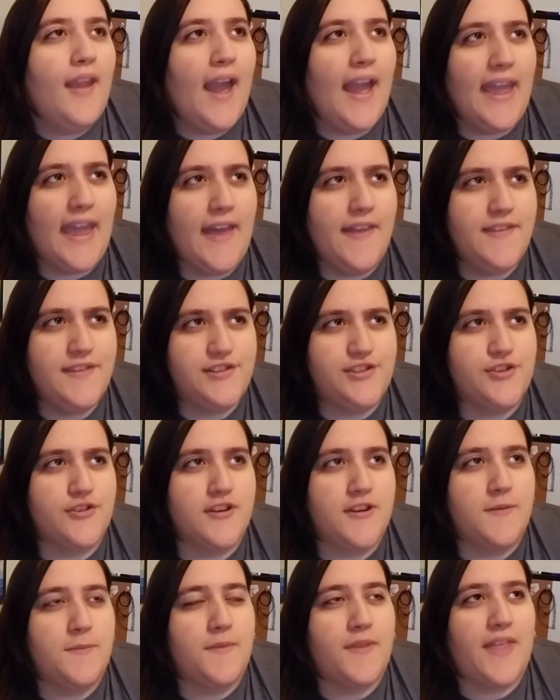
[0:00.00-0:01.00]
I had this
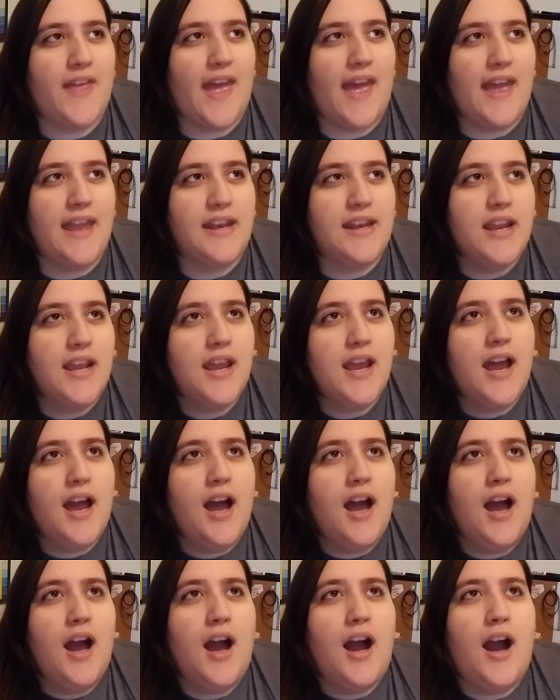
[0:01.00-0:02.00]
dream that
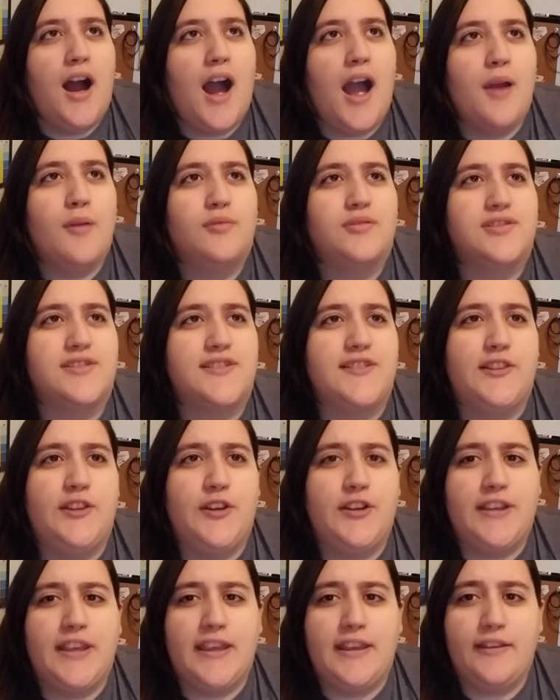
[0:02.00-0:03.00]
I was
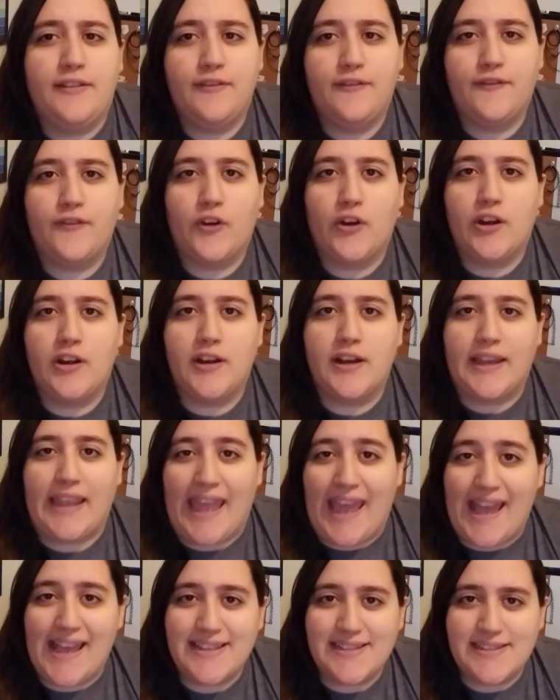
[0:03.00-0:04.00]
looking for
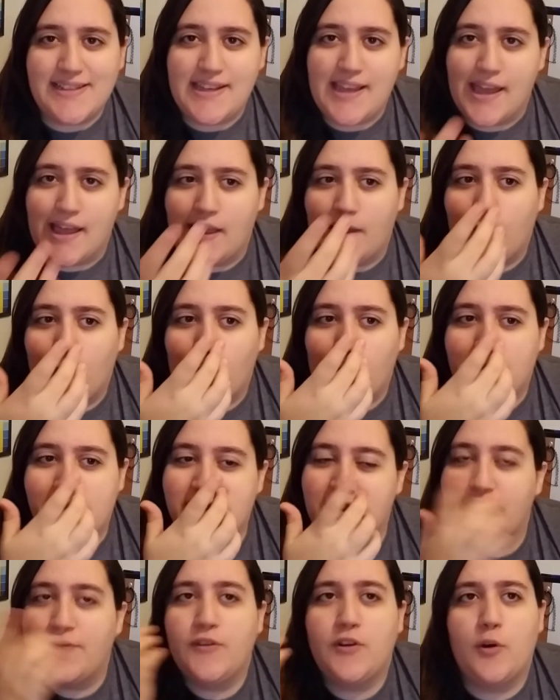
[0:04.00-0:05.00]
Castiel,
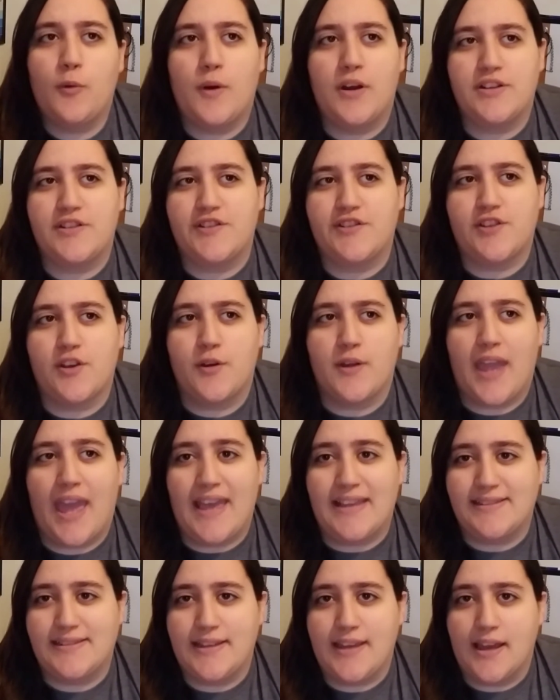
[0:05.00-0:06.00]
which if you don't watch the show,
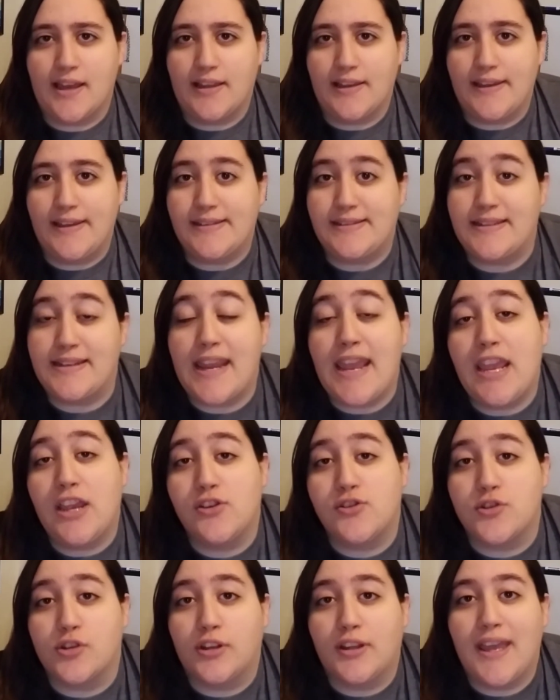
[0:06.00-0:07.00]
Castiel is an
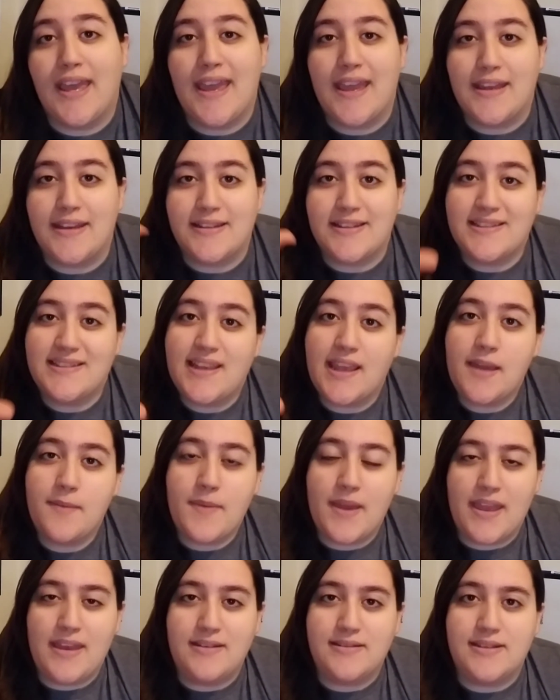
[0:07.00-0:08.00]
angel, and Sam
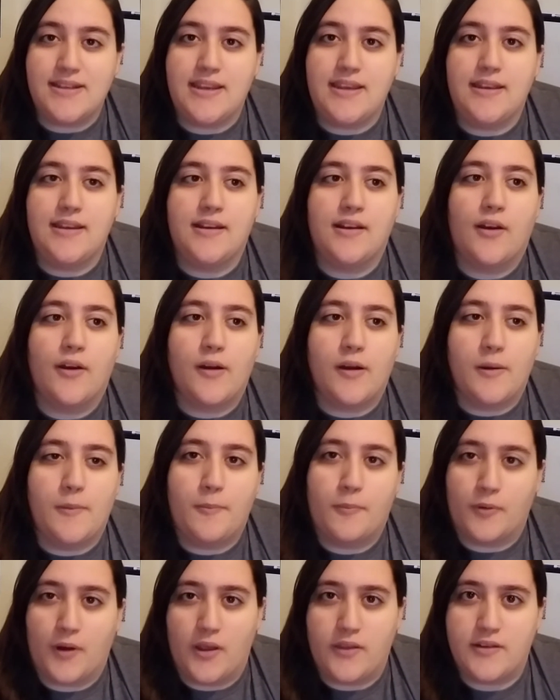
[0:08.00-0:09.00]
and Dean are
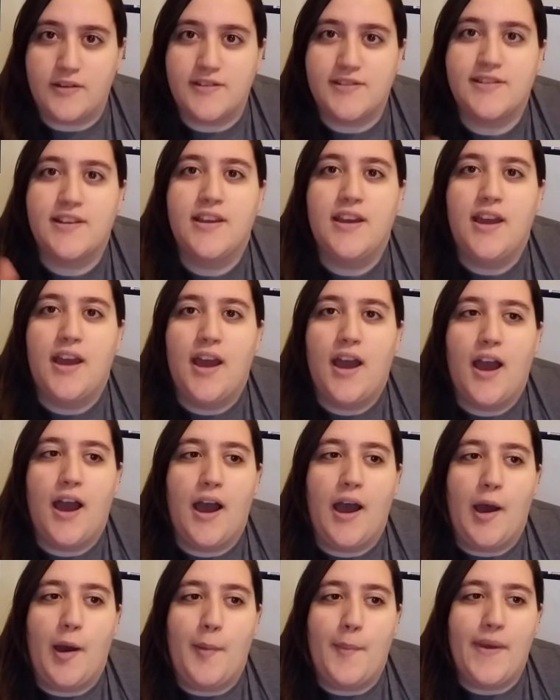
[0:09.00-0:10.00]
brothers,
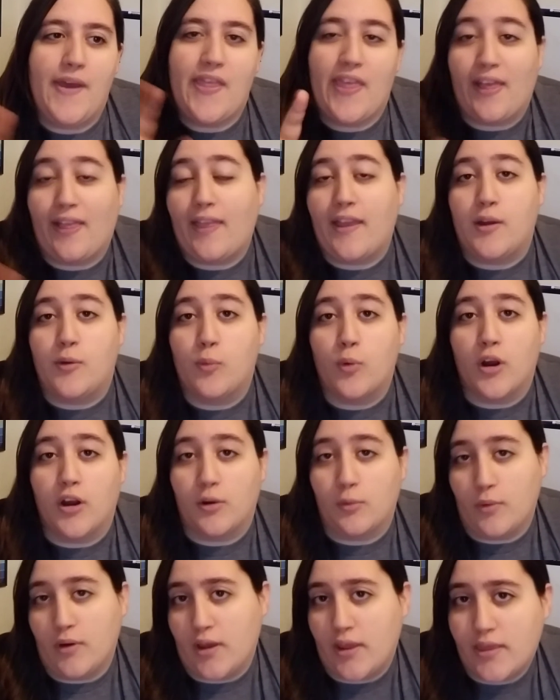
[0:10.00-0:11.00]
and they like
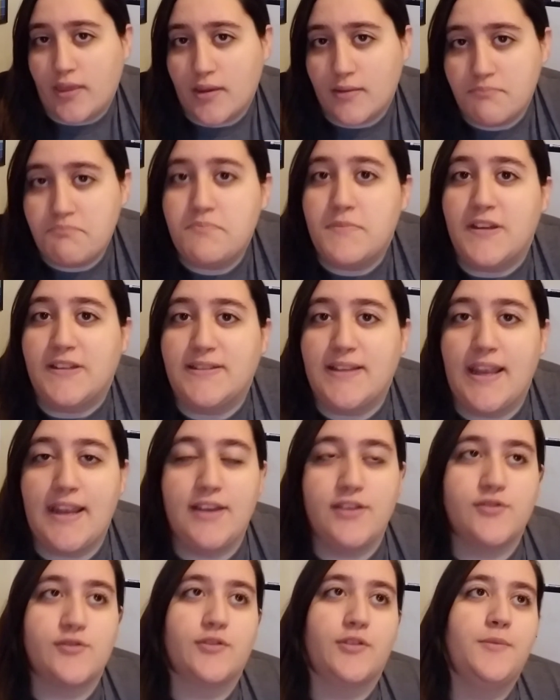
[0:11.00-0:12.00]
work with this
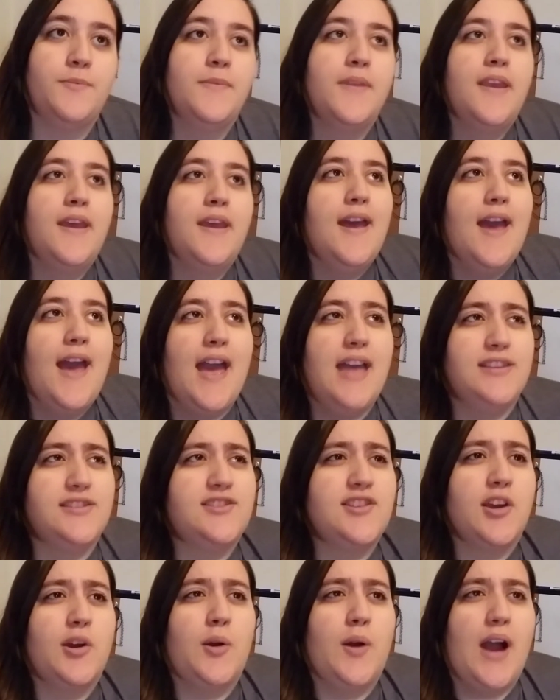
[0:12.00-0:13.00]
angel. And
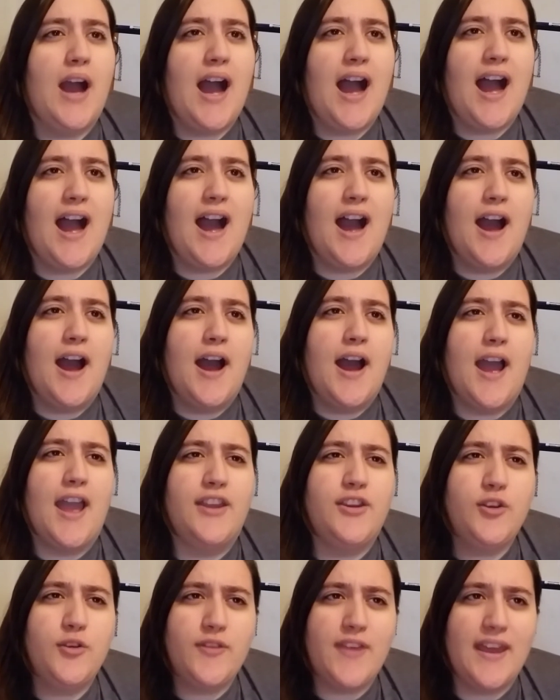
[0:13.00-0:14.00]
so I
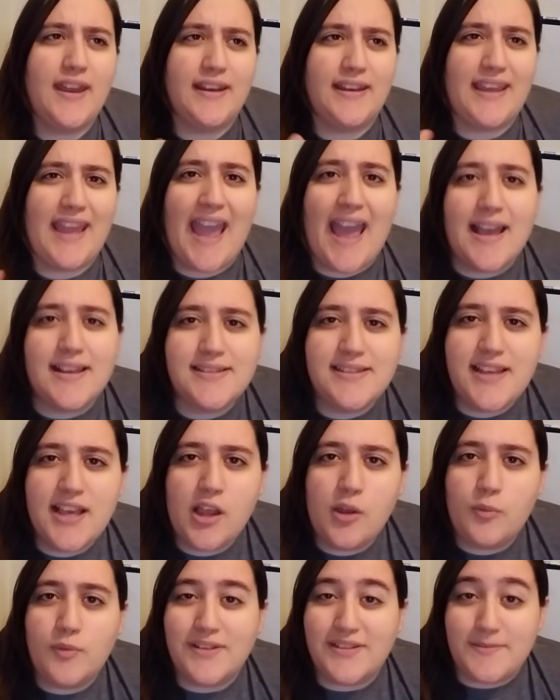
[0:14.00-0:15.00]
knew that
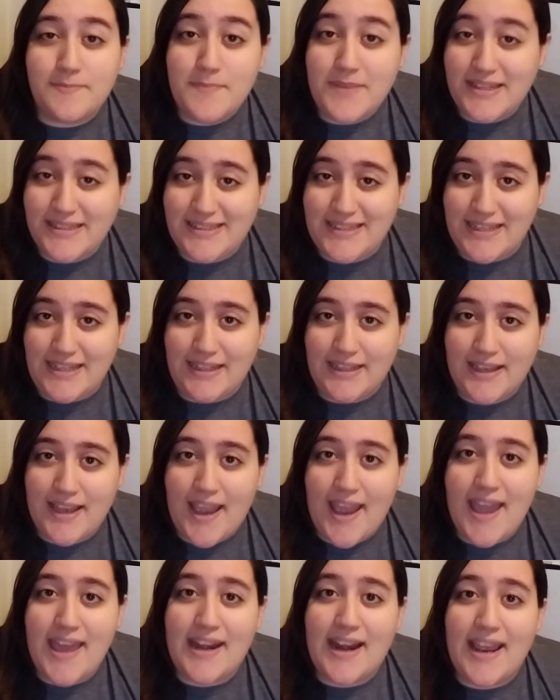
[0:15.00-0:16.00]
Castiel was missing,
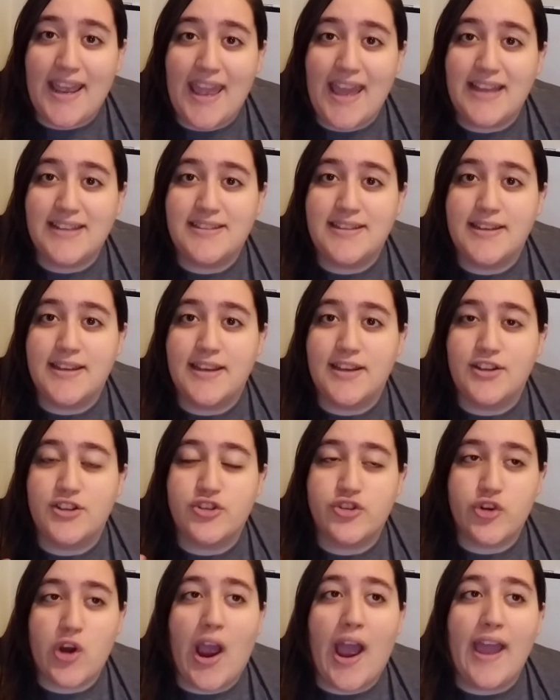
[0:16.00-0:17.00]
and I had to
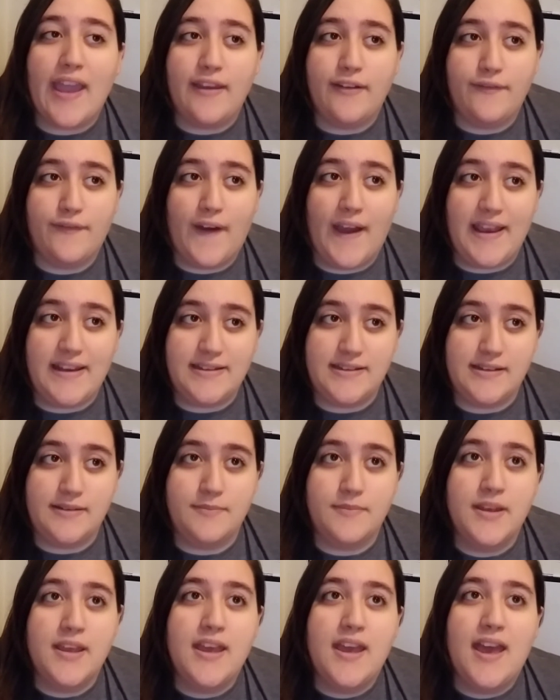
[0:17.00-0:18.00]
try and find
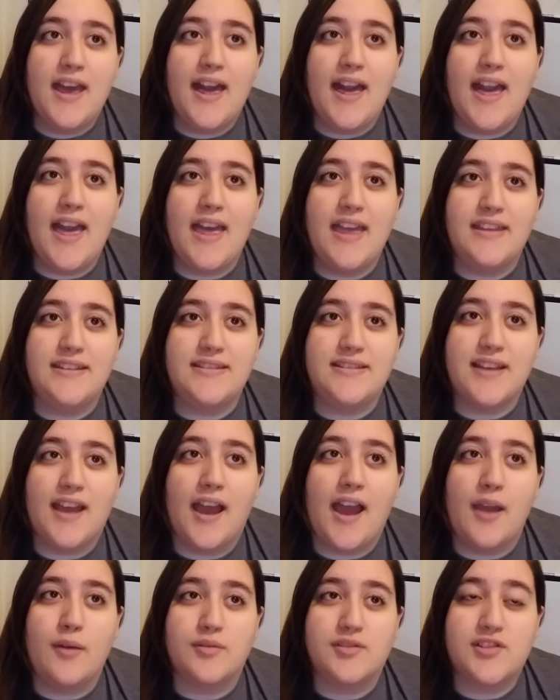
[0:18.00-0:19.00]
him. And
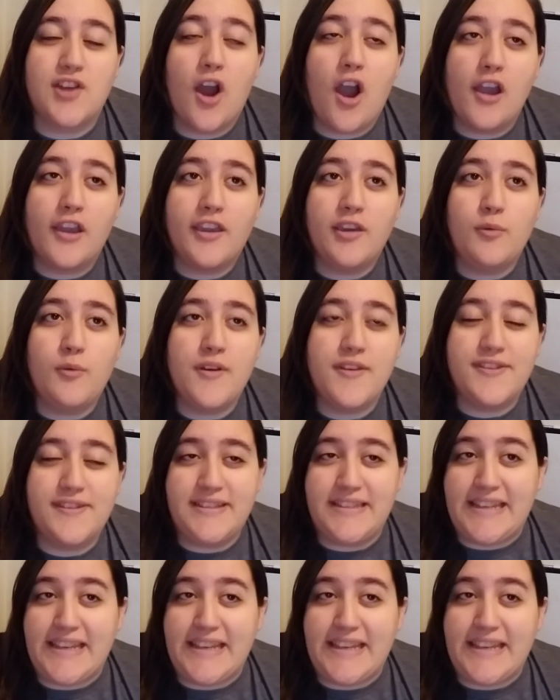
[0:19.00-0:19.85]
I was talking with